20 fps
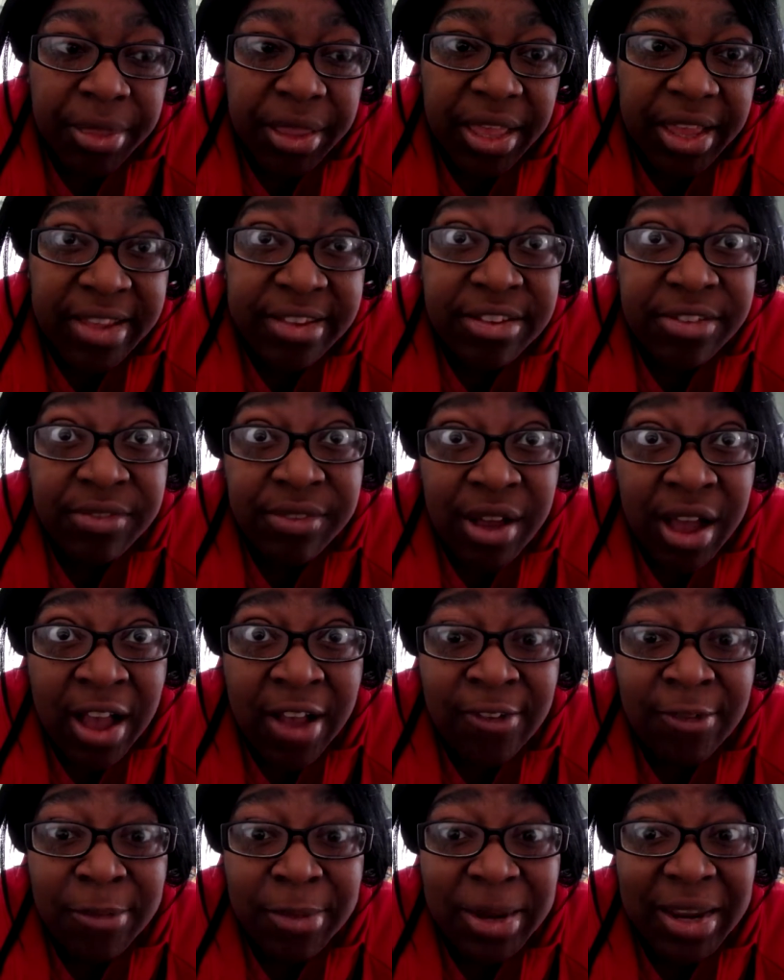He
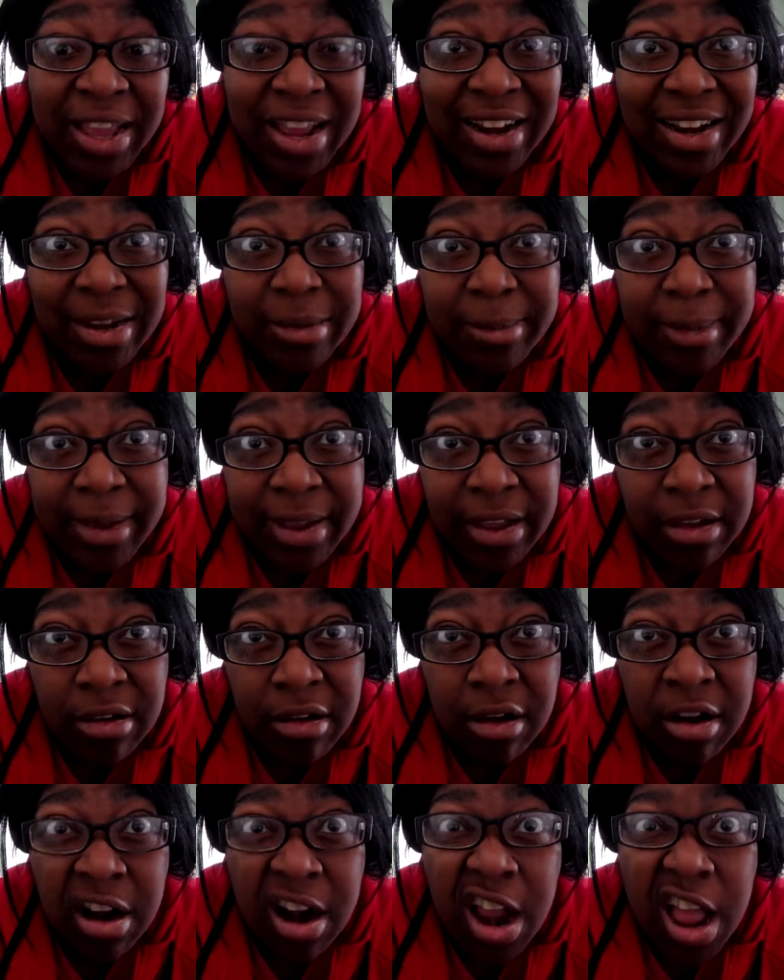survived, but he got hit by a
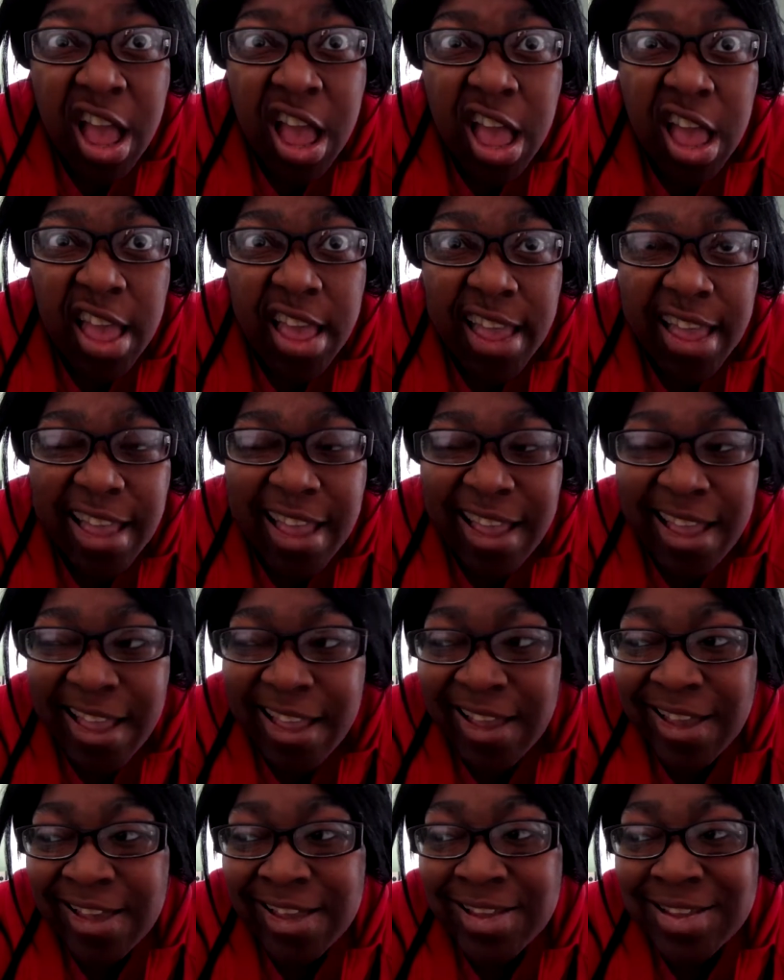car,
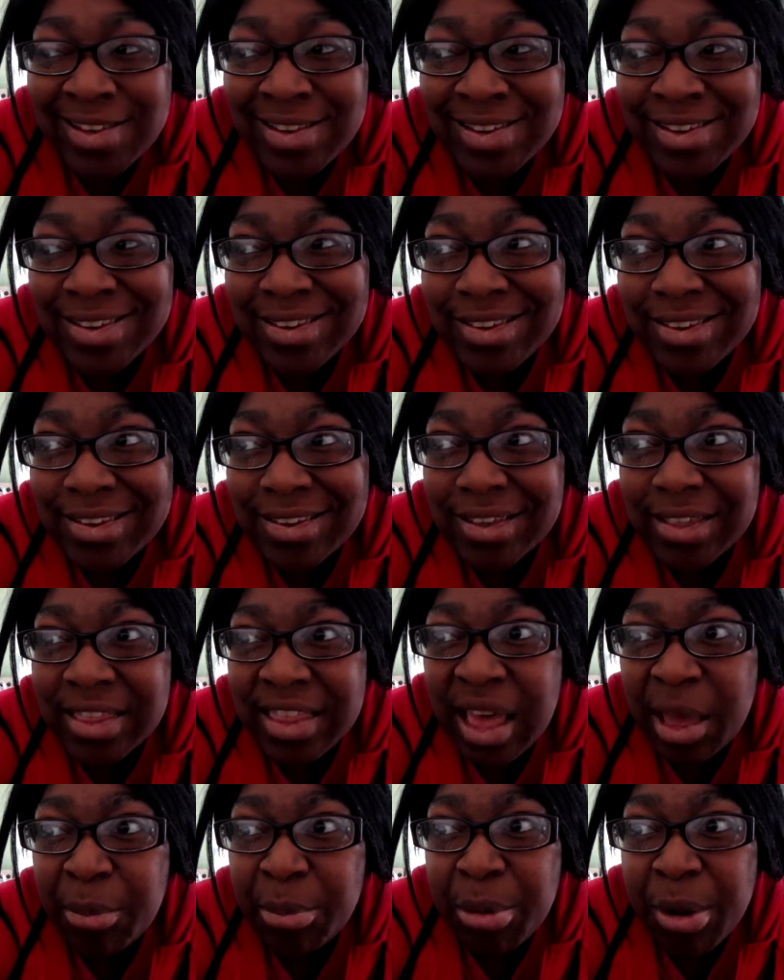and
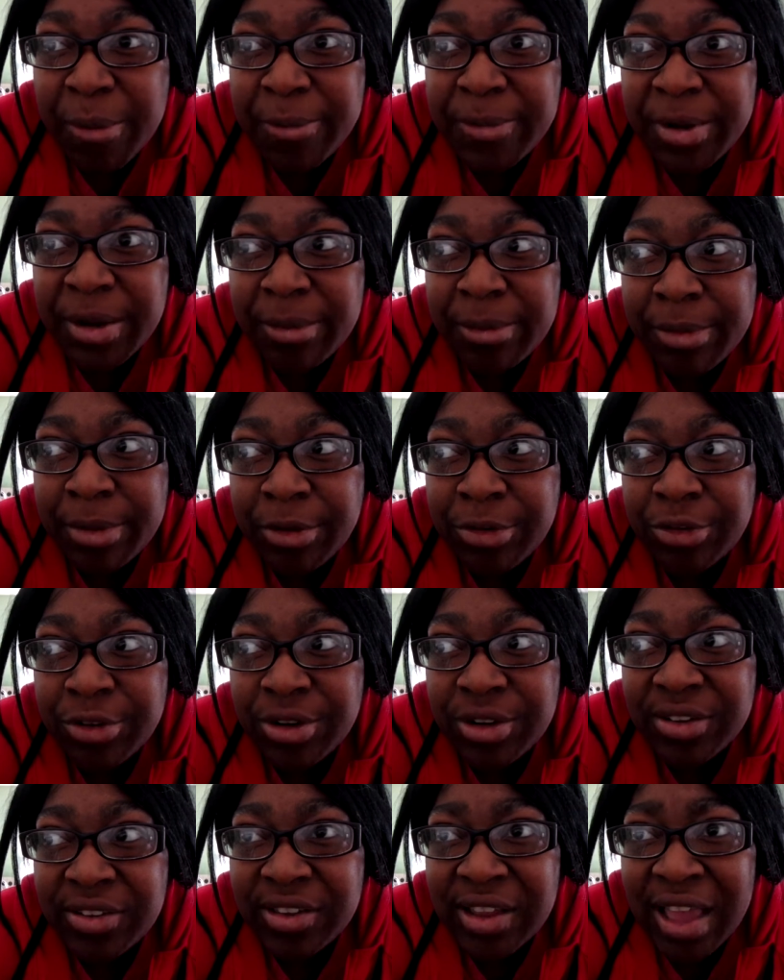that prompted
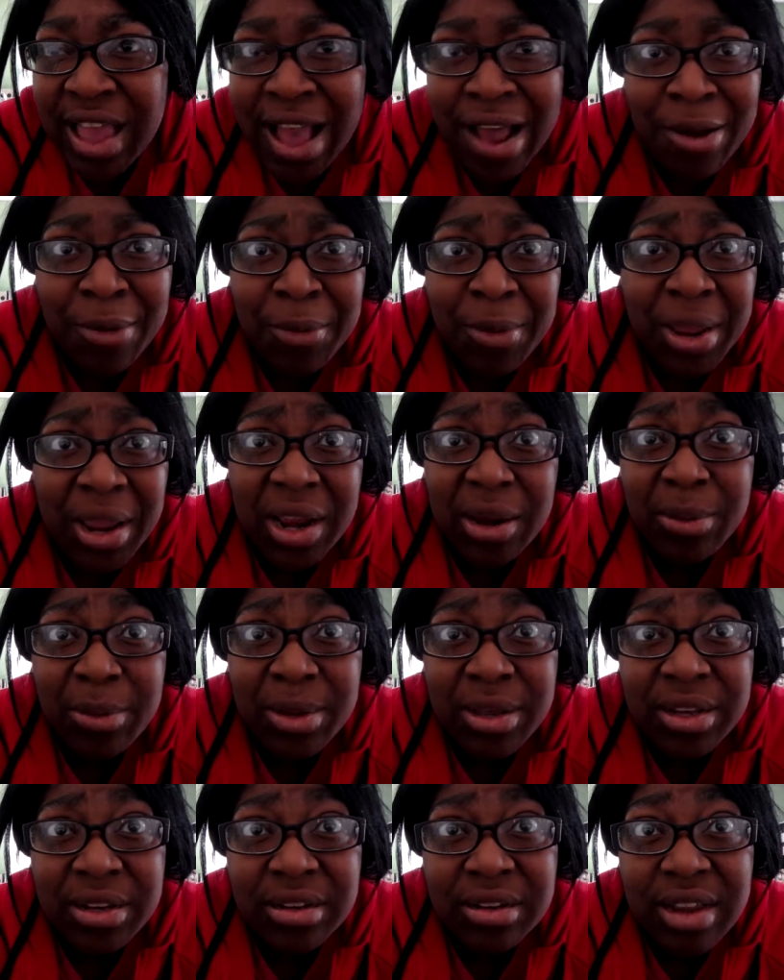Mildred to say, I don't care
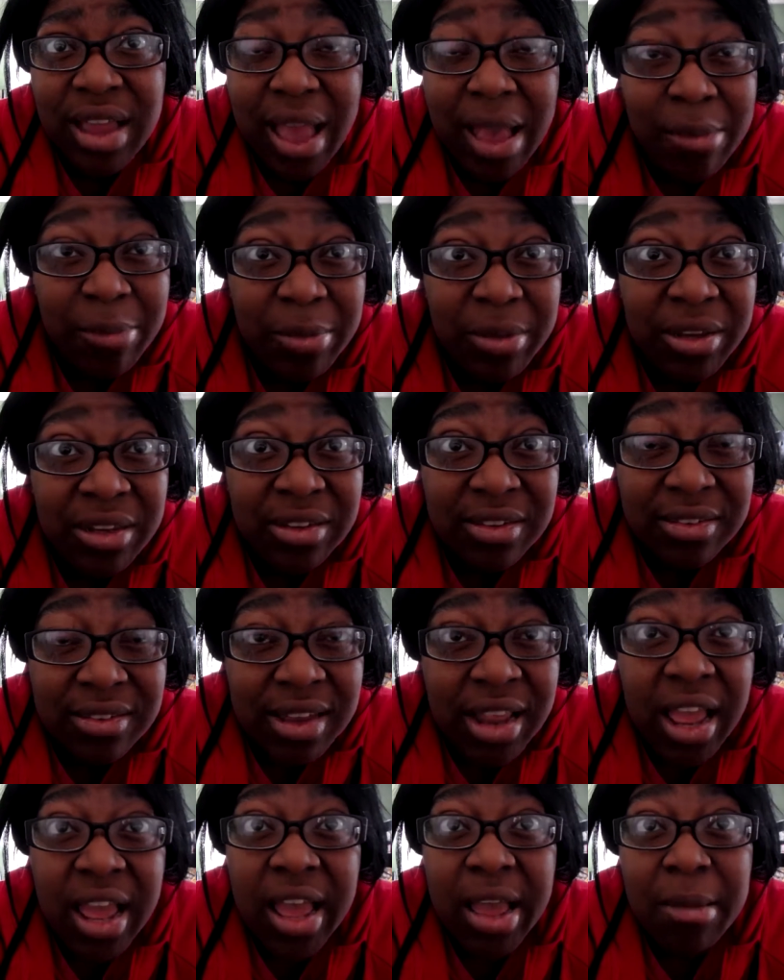what happens,
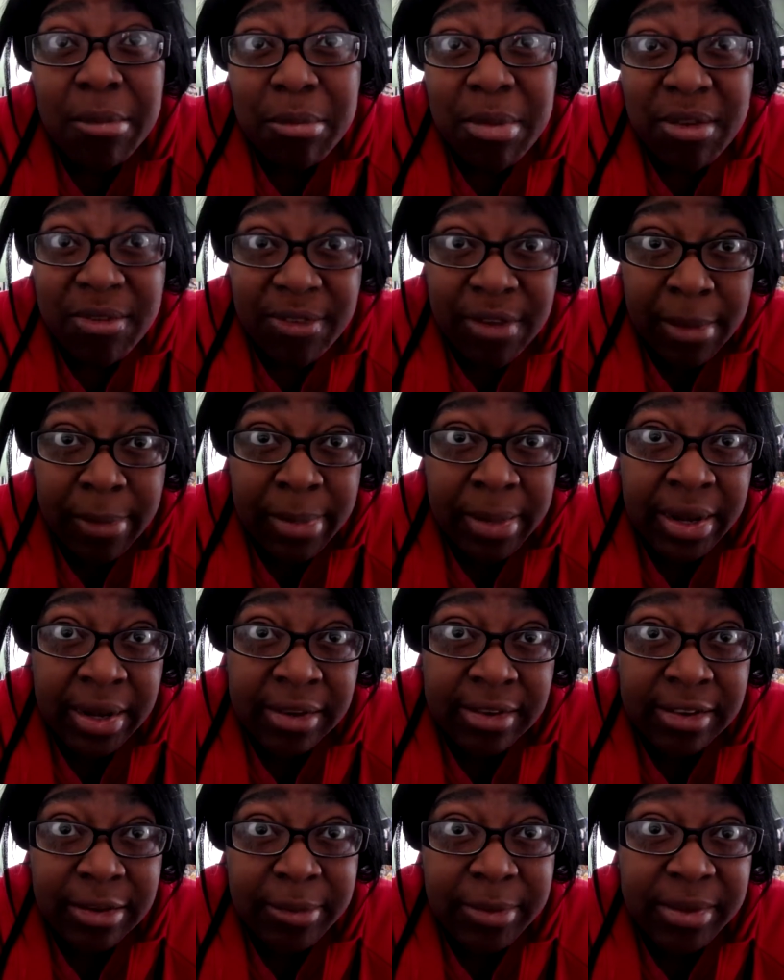my family
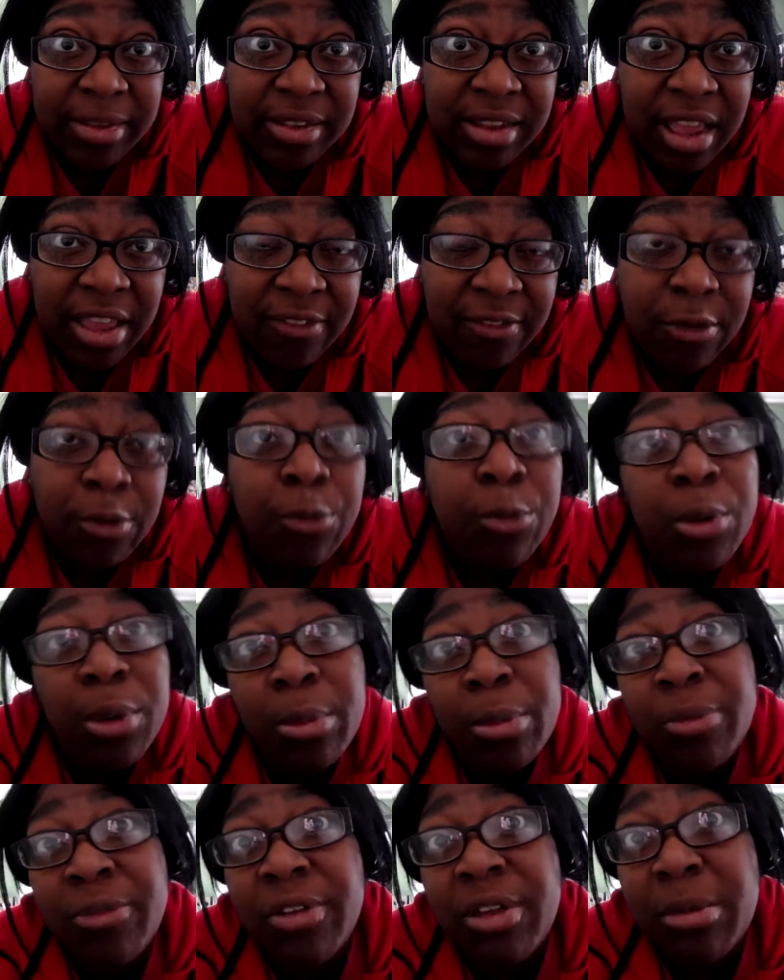needs to be safe. We're
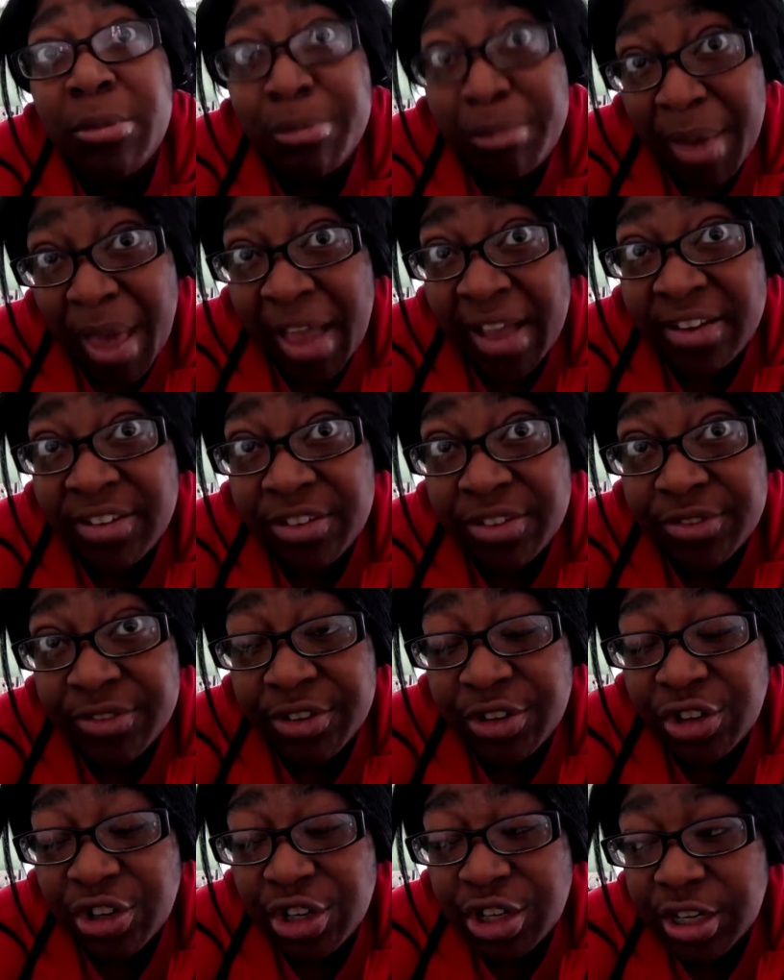moving back to
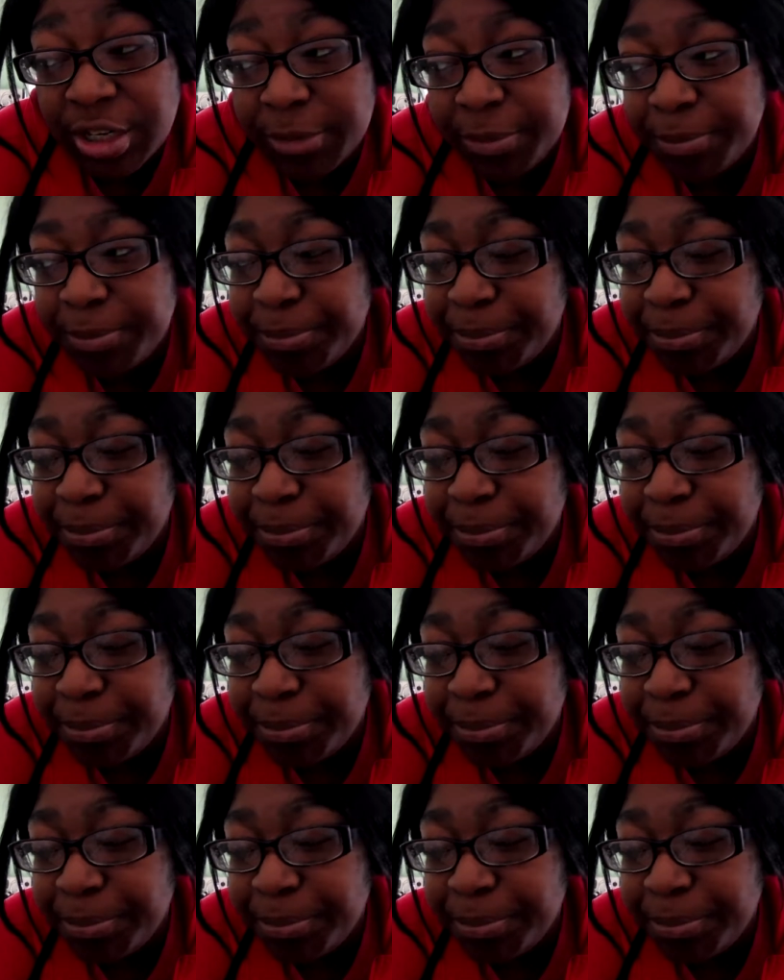Virginia.